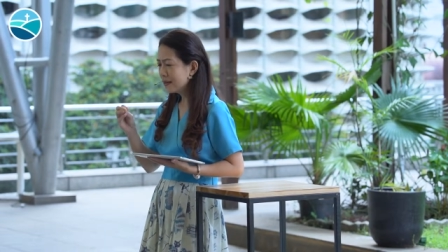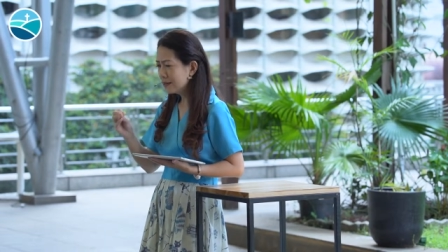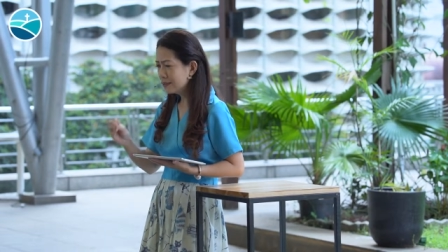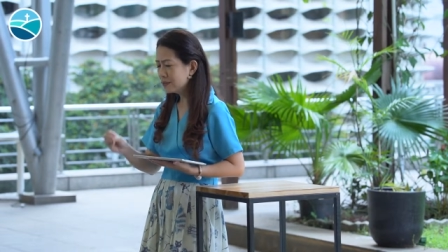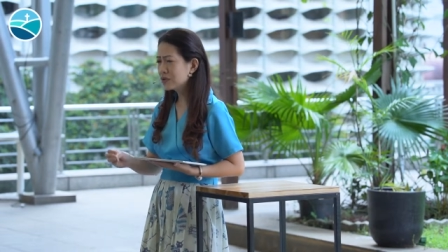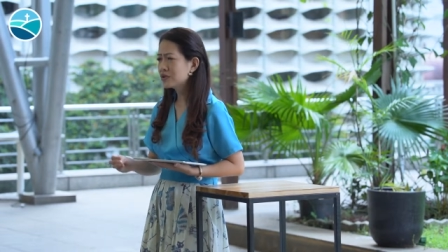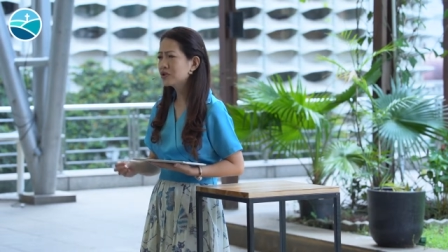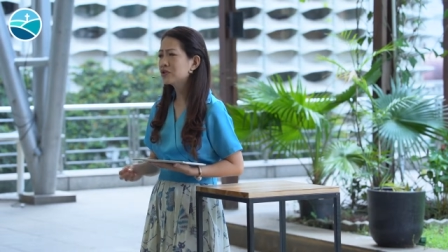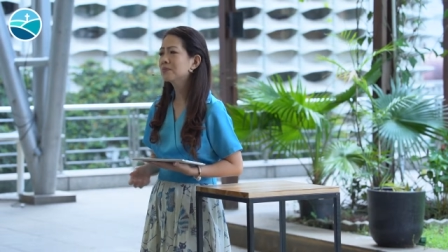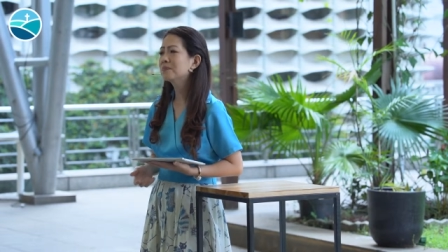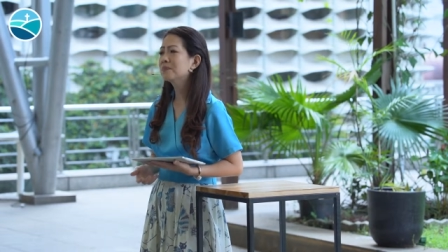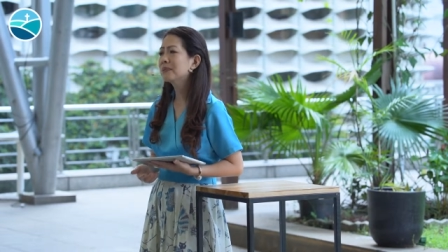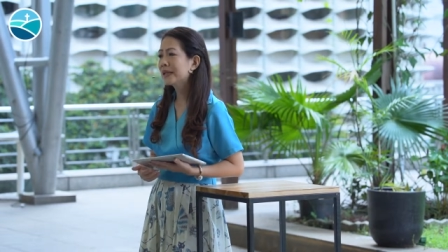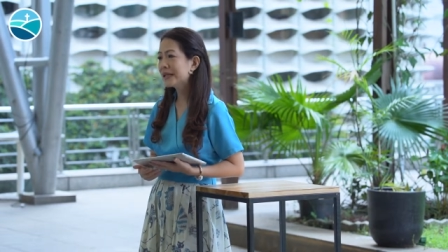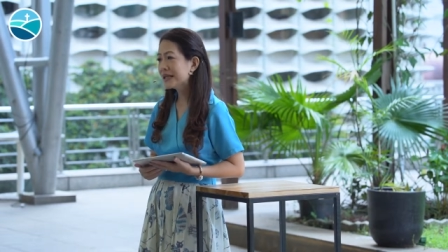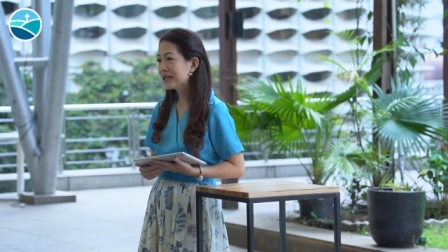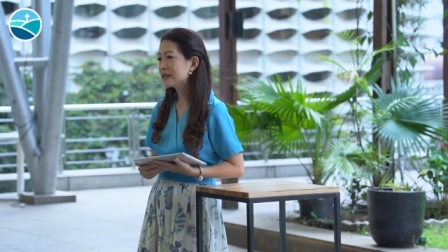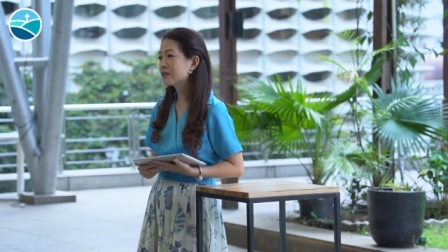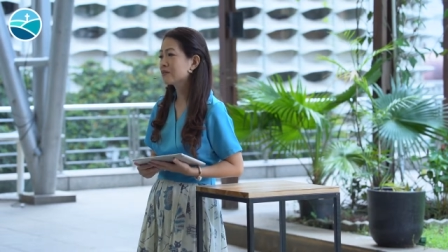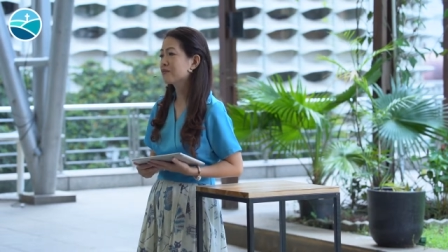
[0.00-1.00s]
Would you
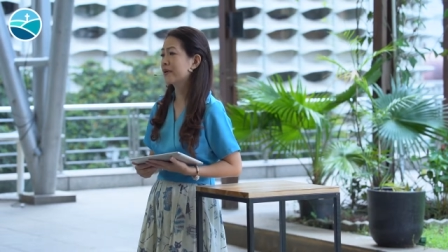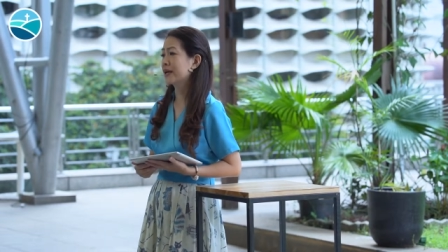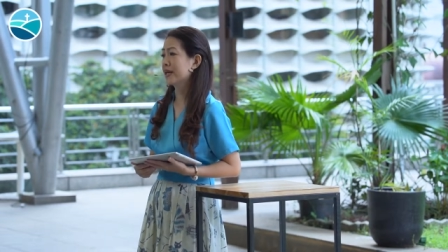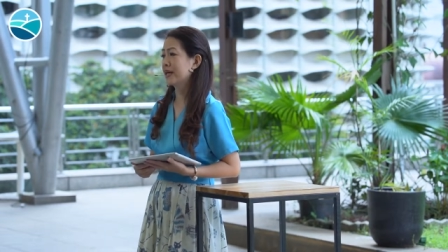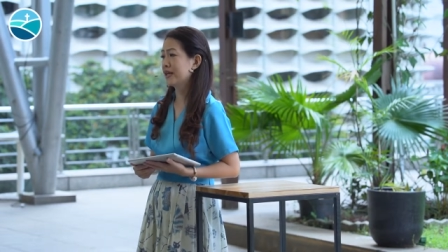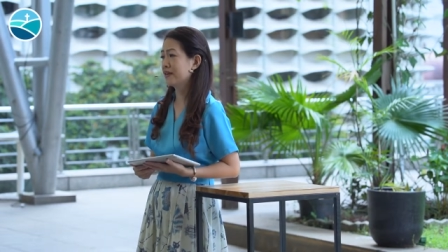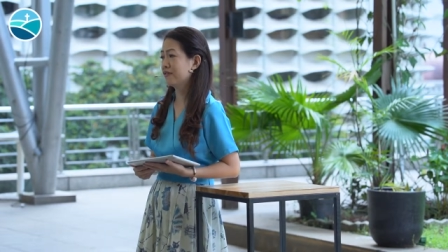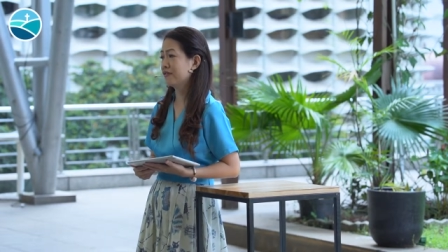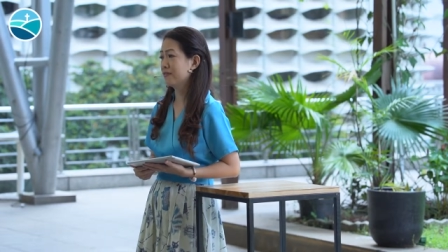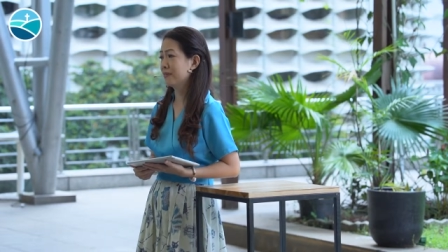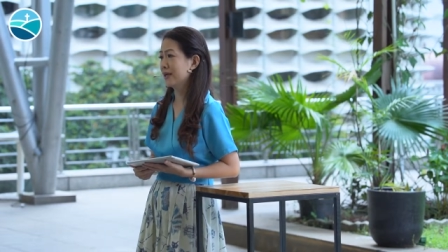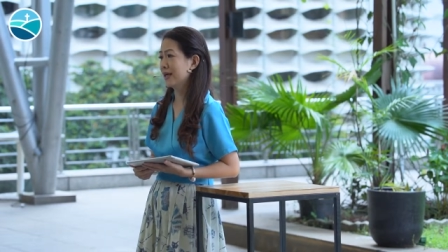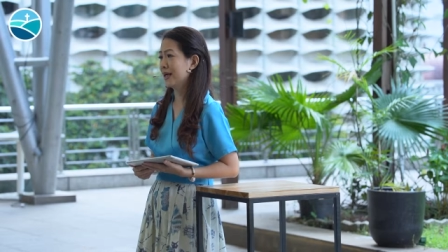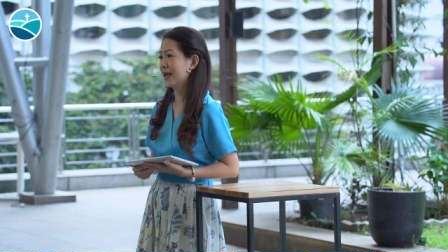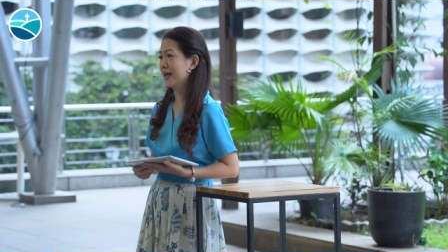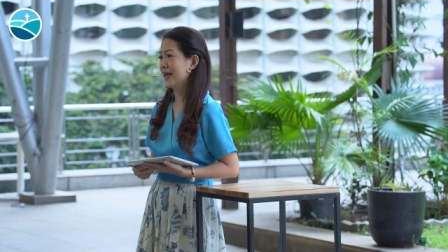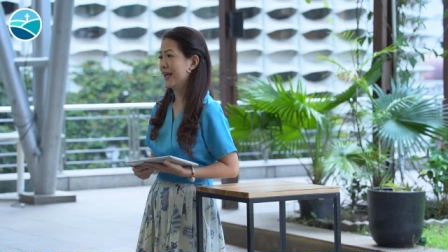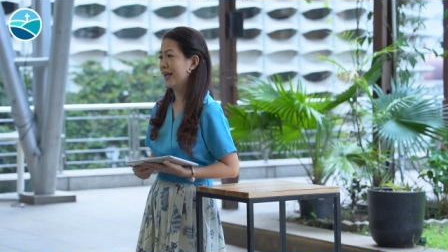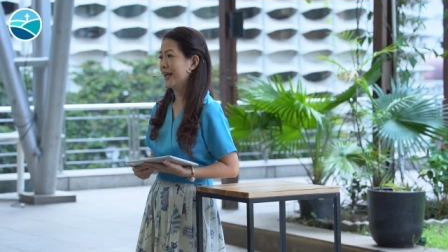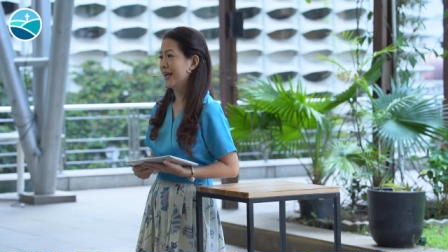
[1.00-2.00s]
please forgive me?
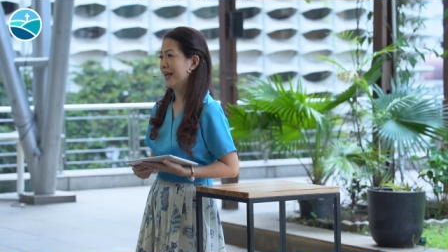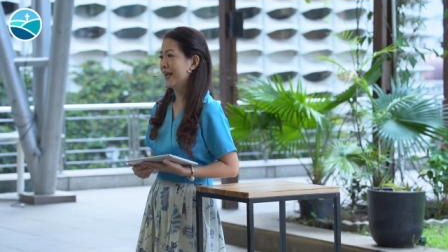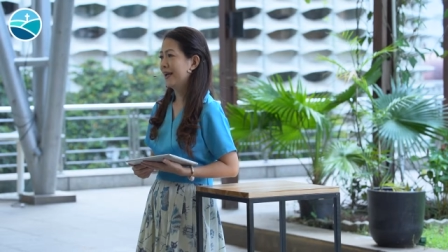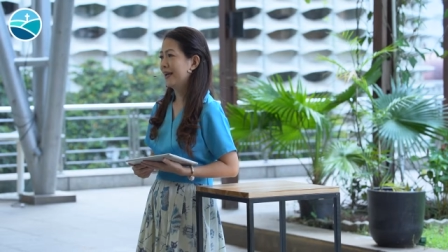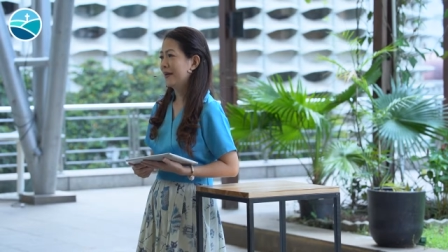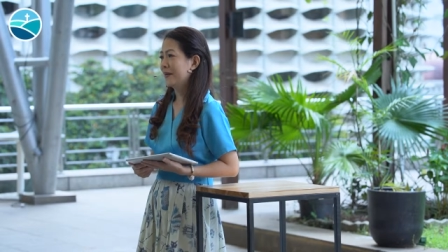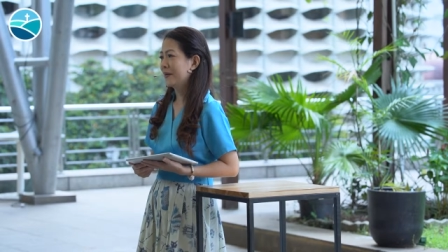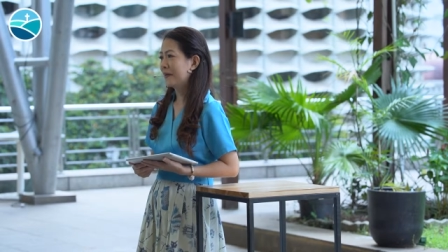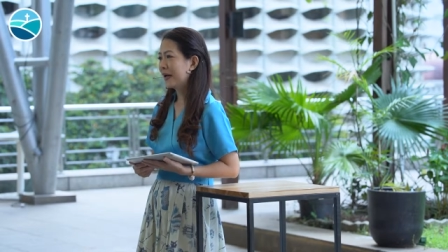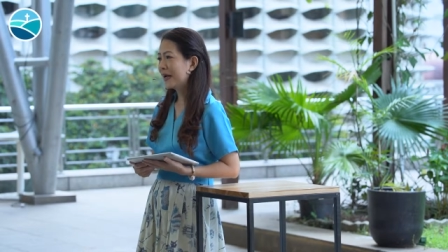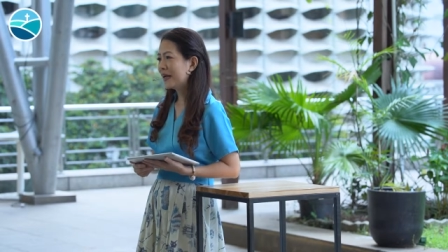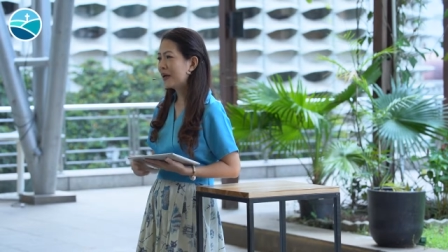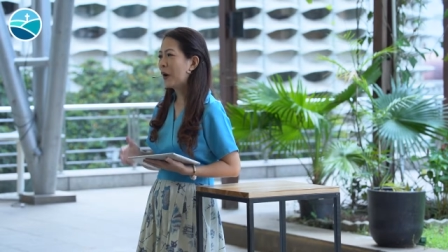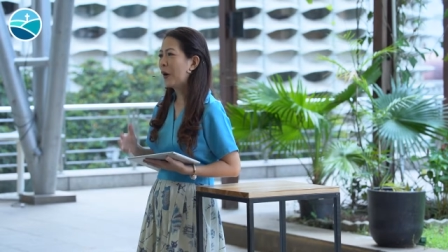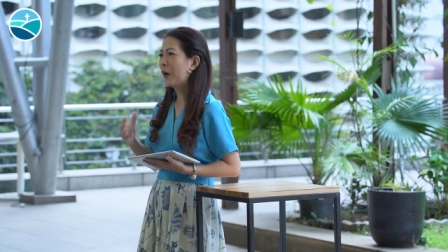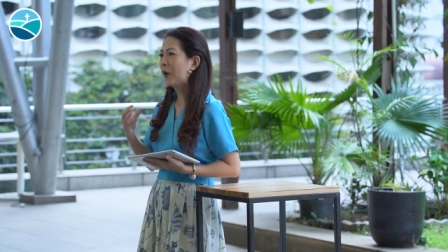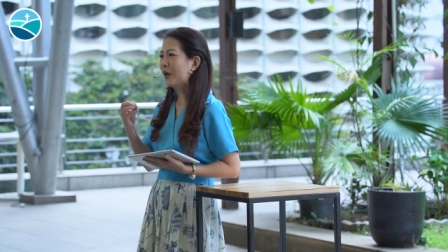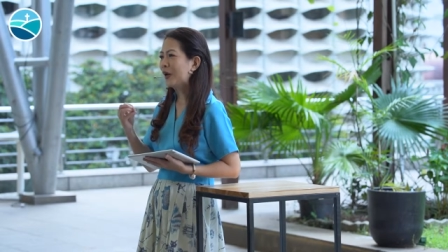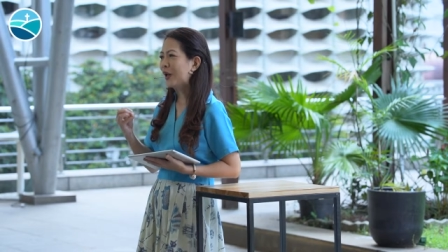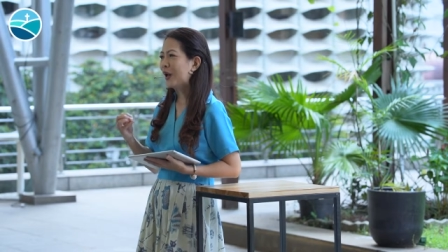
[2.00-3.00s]
Right?
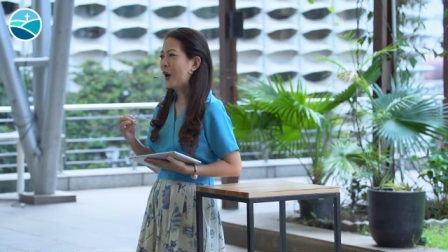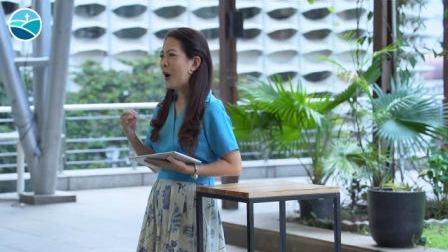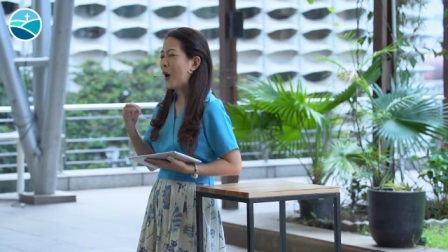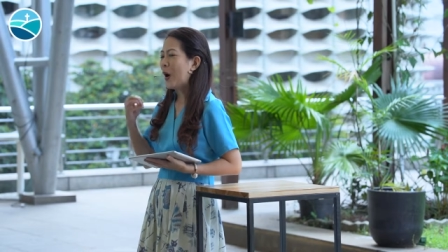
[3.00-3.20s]
On,